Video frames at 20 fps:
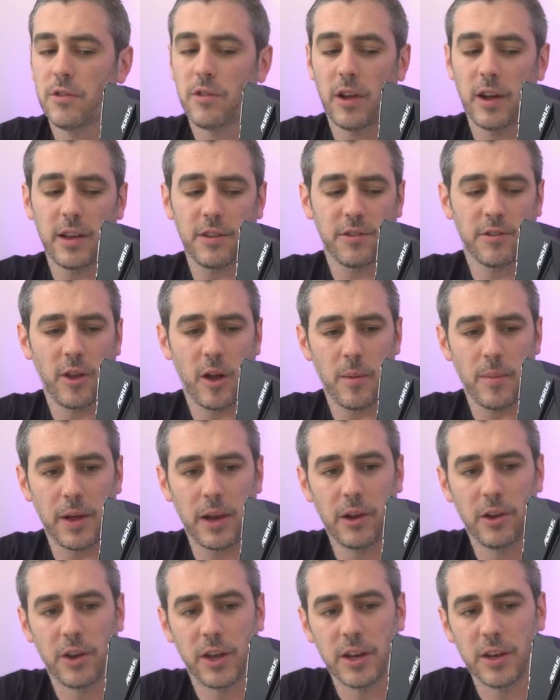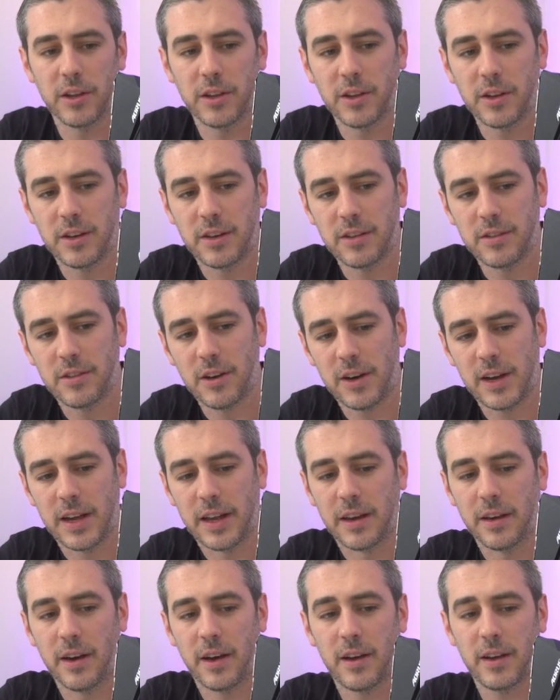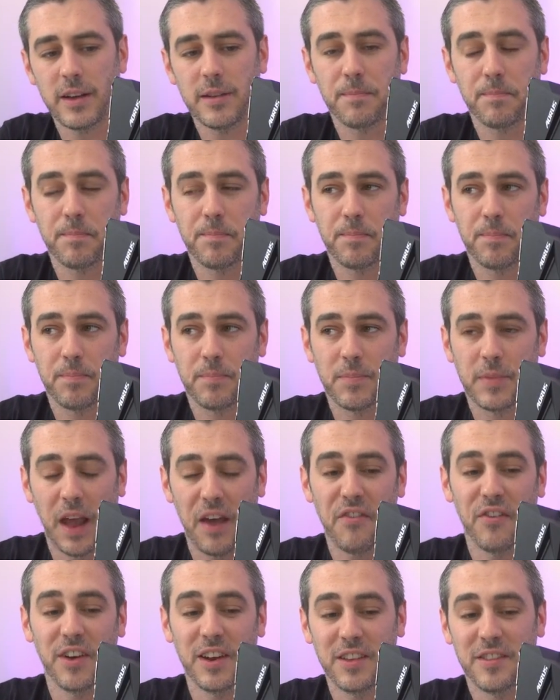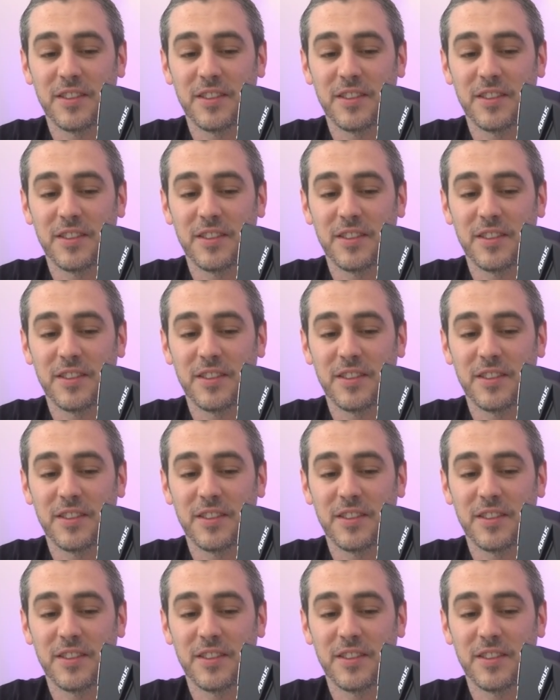So let's start by looking at the design. I definitely